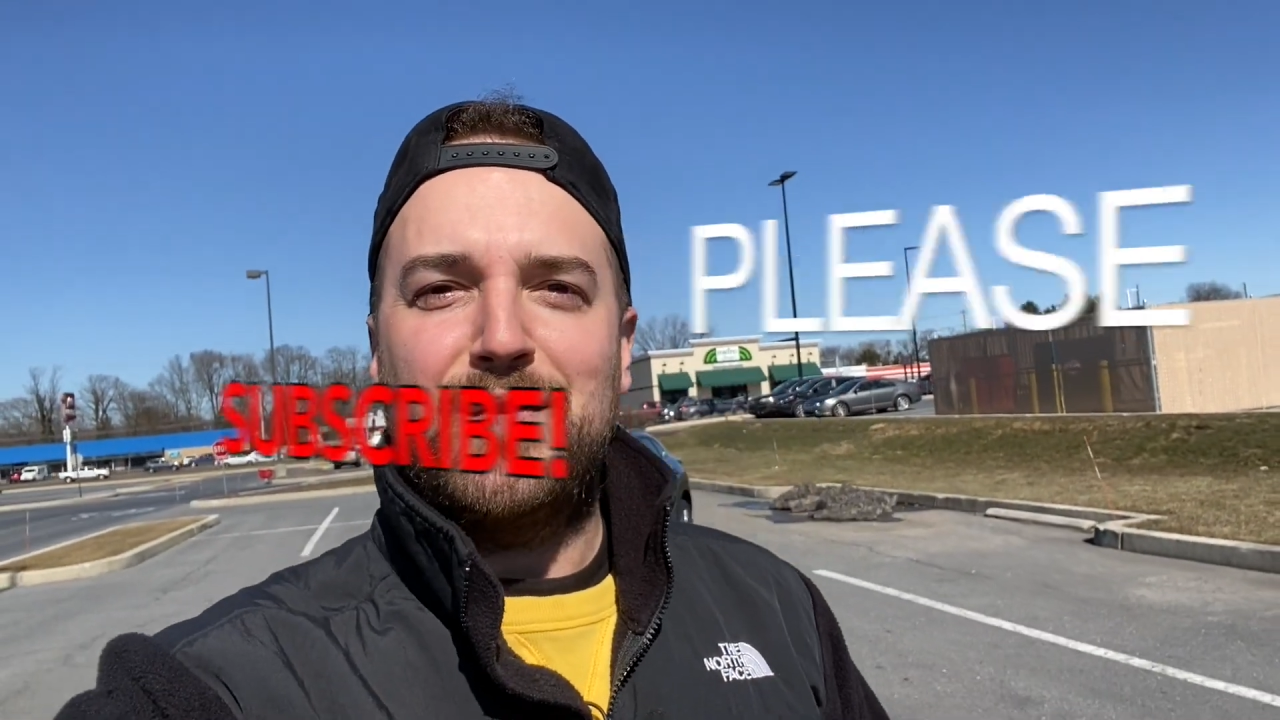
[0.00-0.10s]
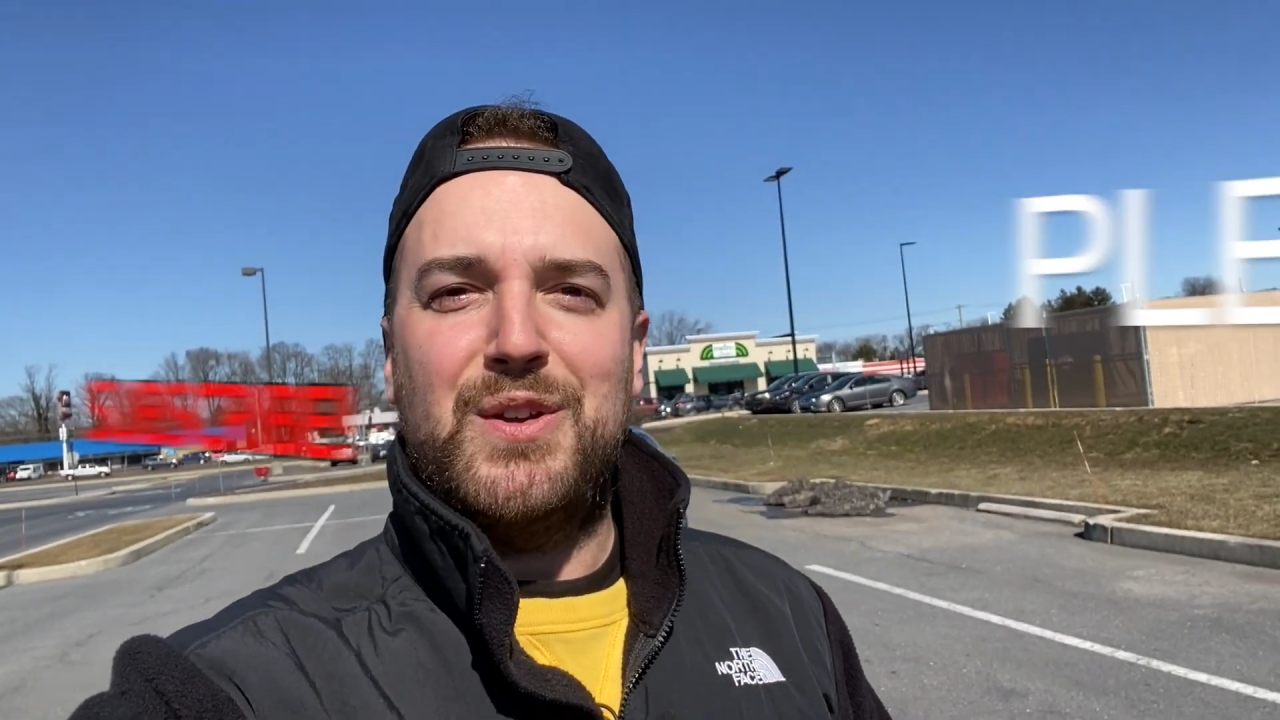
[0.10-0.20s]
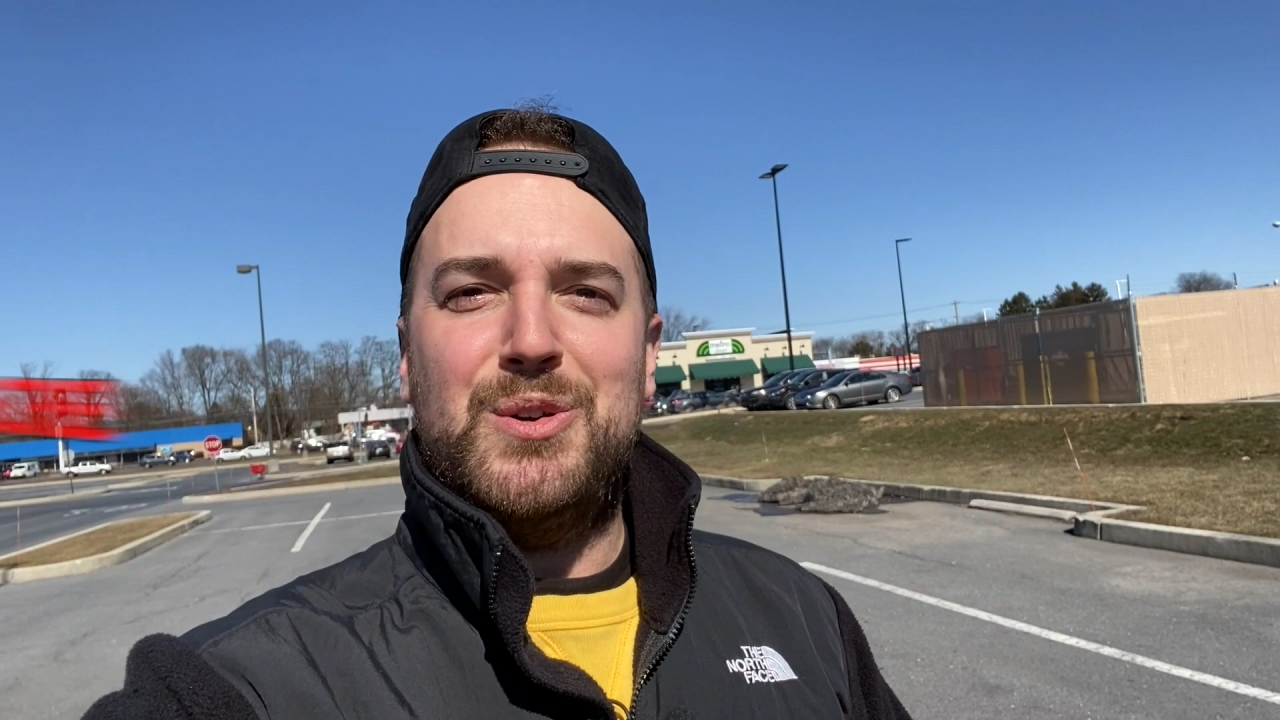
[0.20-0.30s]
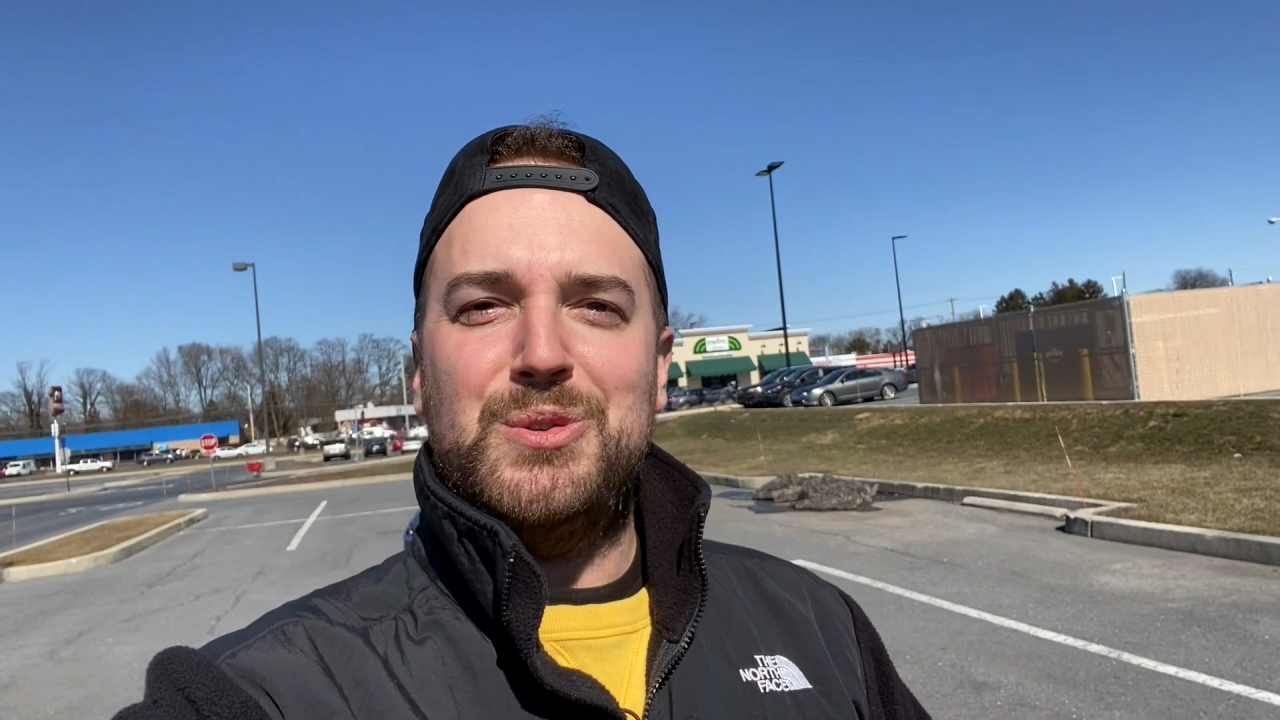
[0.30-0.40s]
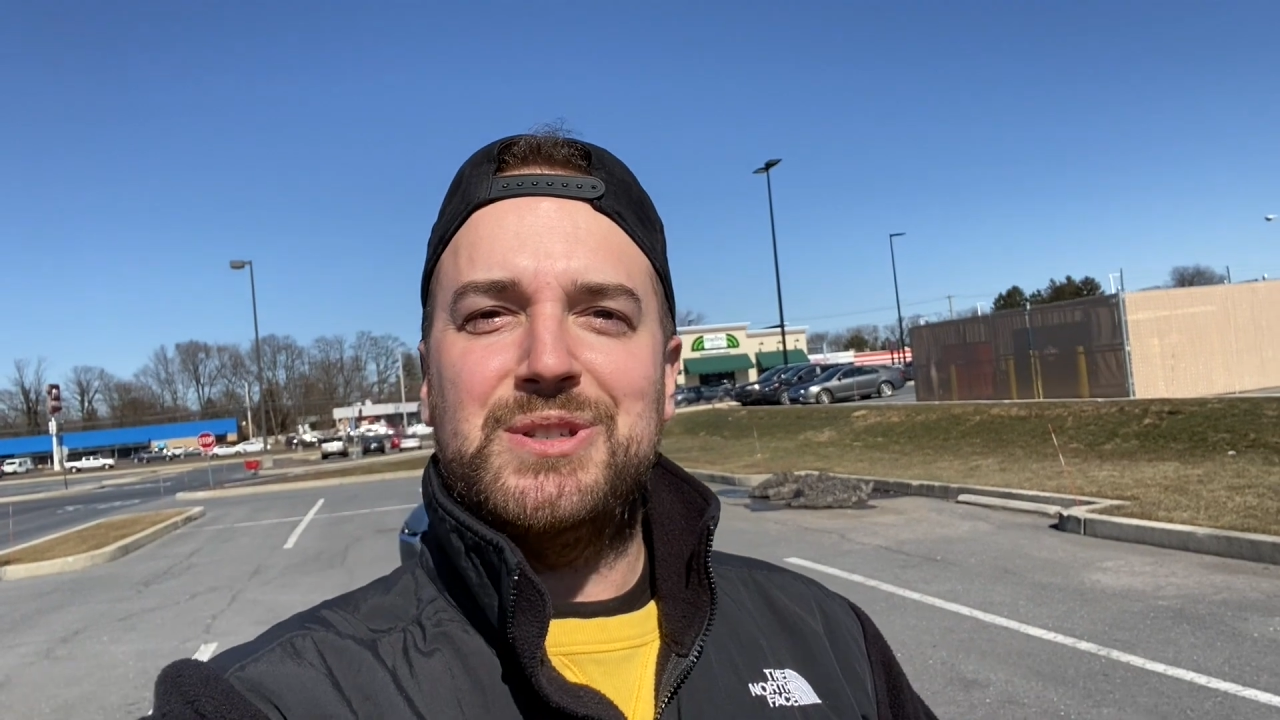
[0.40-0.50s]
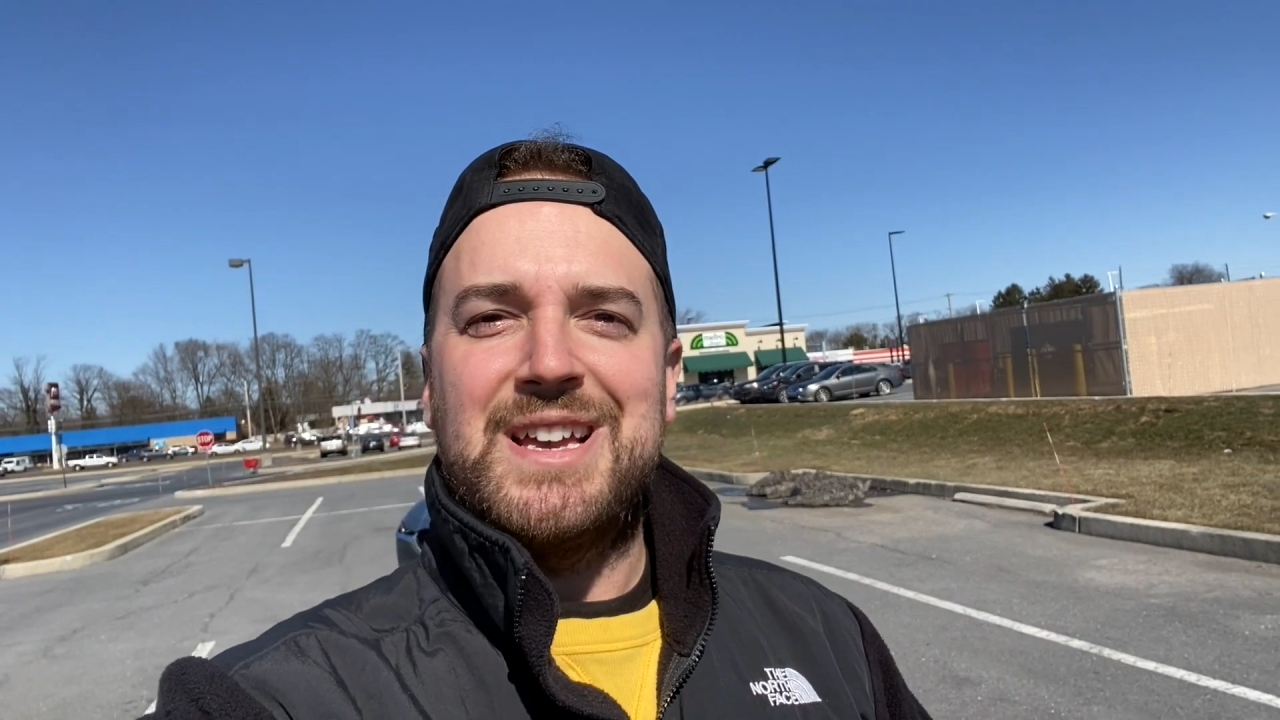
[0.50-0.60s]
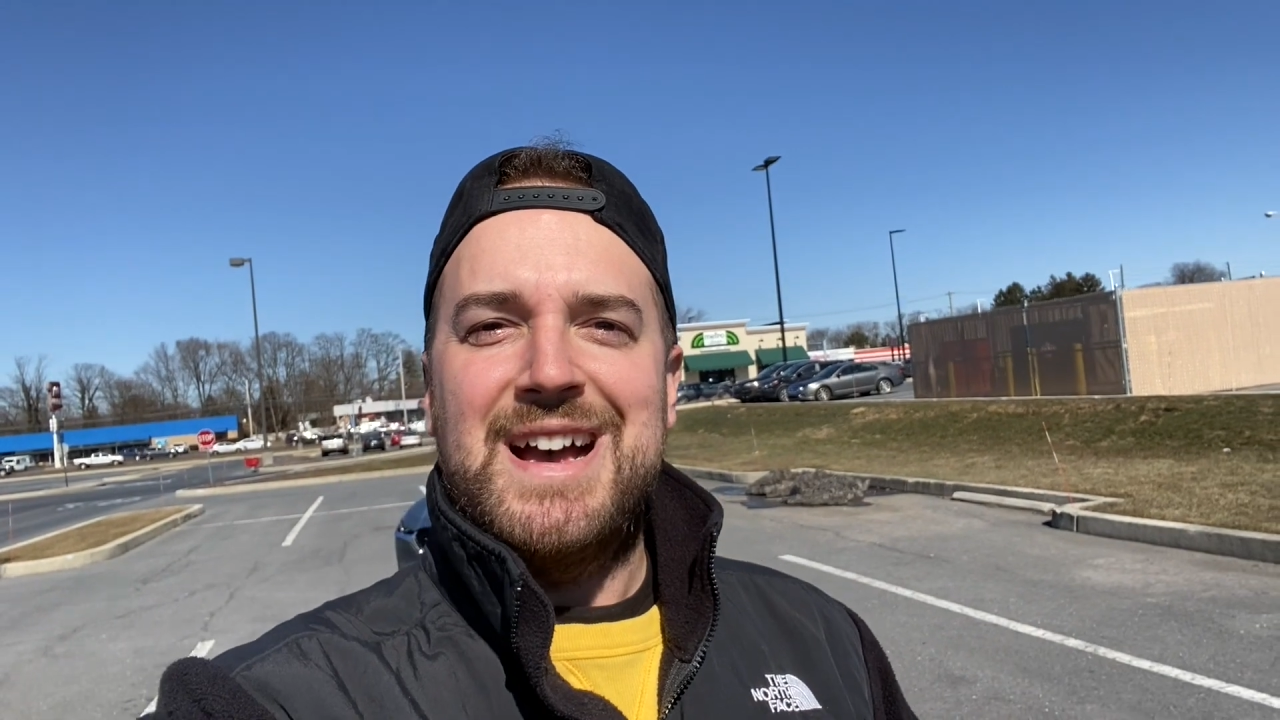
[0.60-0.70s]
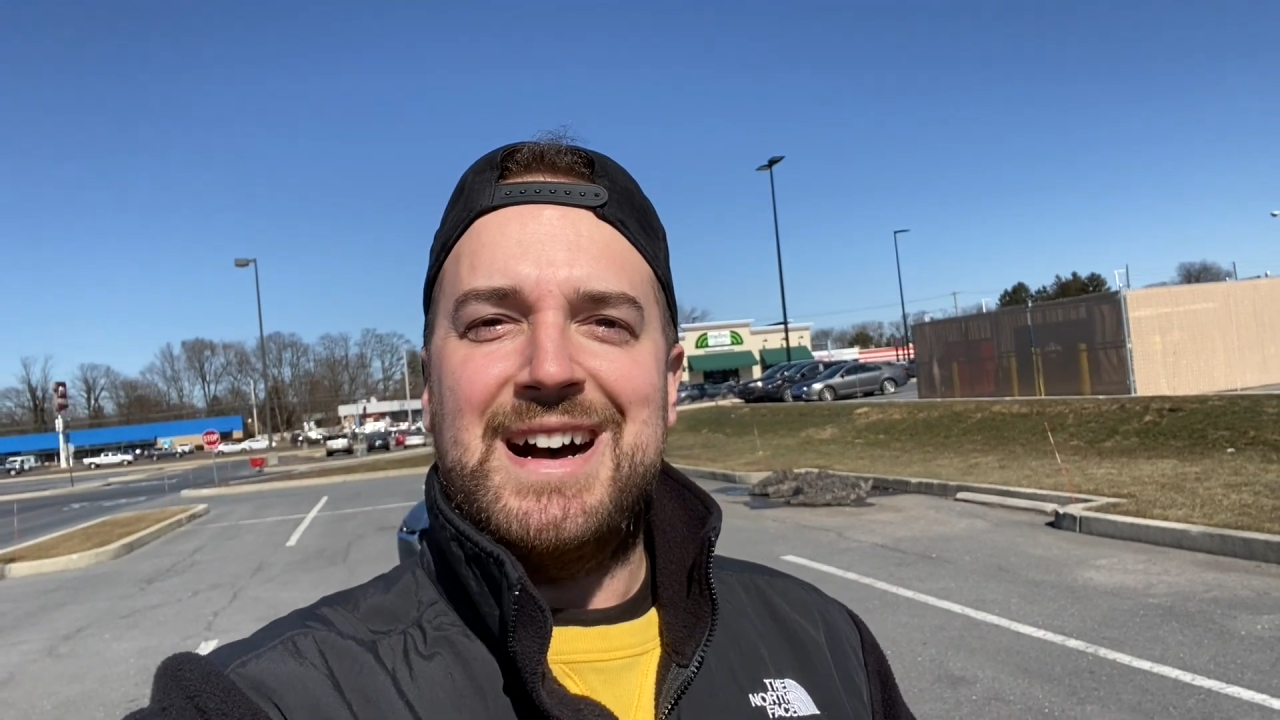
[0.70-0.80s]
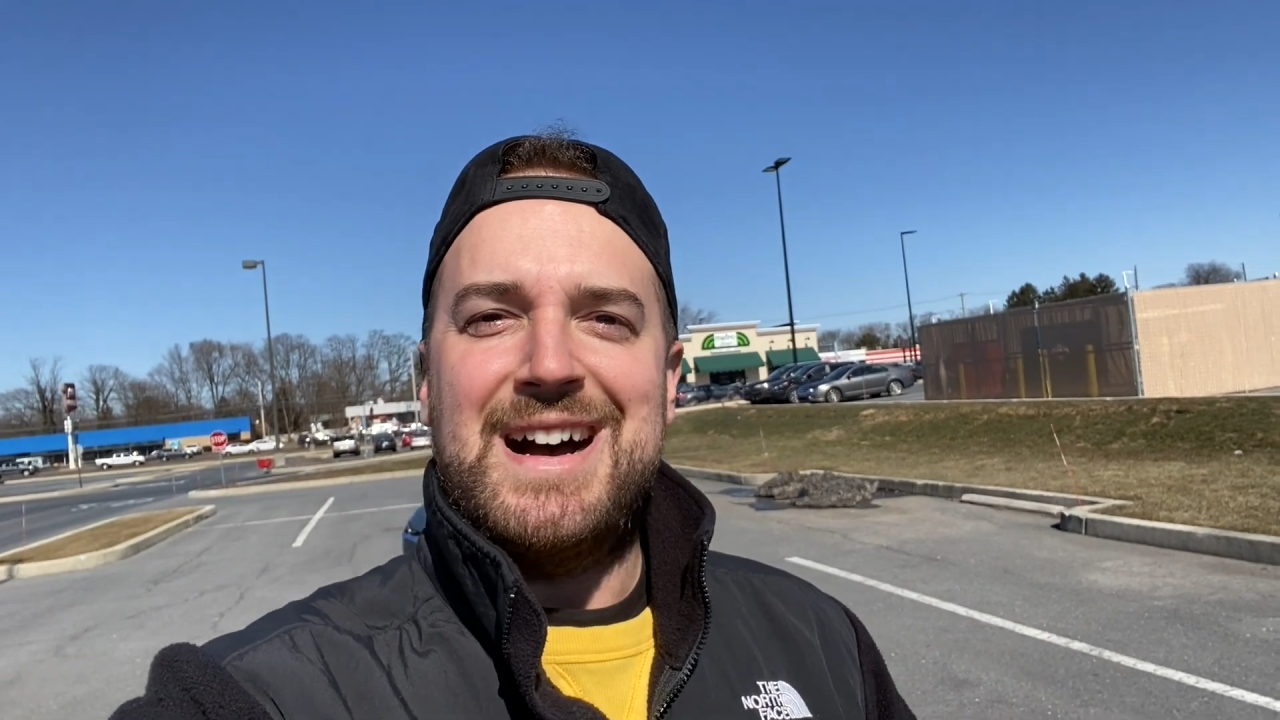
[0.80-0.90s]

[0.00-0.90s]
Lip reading: Reviews.